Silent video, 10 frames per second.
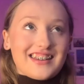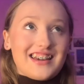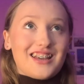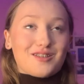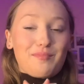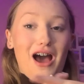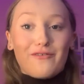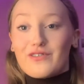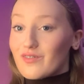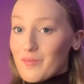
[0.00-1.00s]
is my
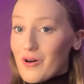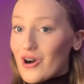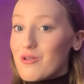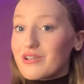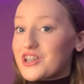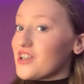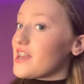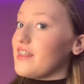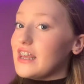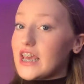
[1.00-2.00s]
favorite part, which is
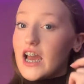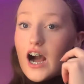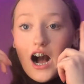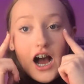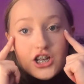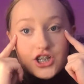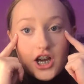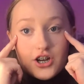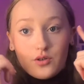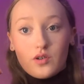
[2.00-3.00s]
the
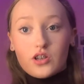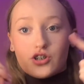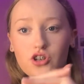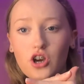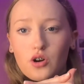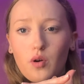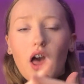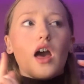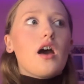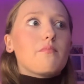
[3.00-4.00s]
eyeshadow. So
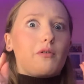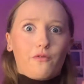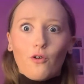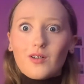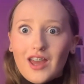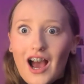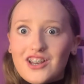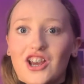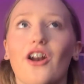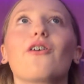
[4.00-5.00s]
before the
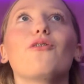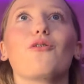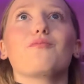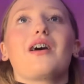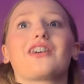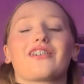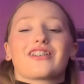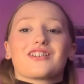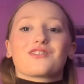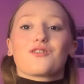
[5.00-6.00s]
eyeshadow, oh my
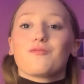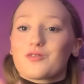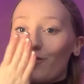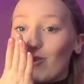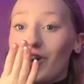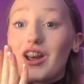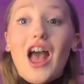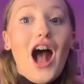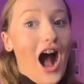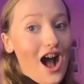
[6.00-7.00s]
goodness, I almost forgot,
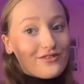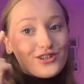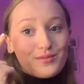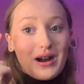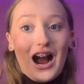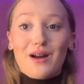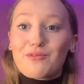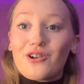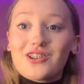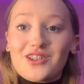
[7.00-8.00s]
I have to do my
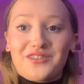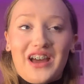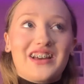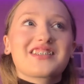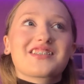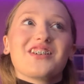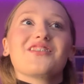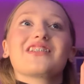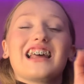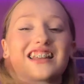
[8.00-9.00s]
eyebrows. Okay,
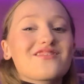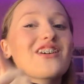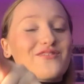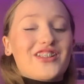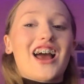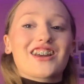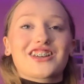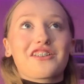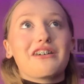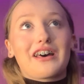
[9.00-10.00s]
so let's wait for the
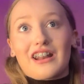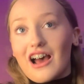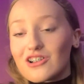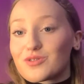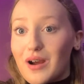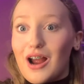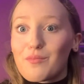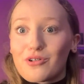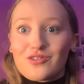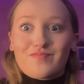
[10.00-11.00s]
eyeshadow and I'll do my
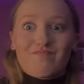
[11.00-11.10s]
eyebrows.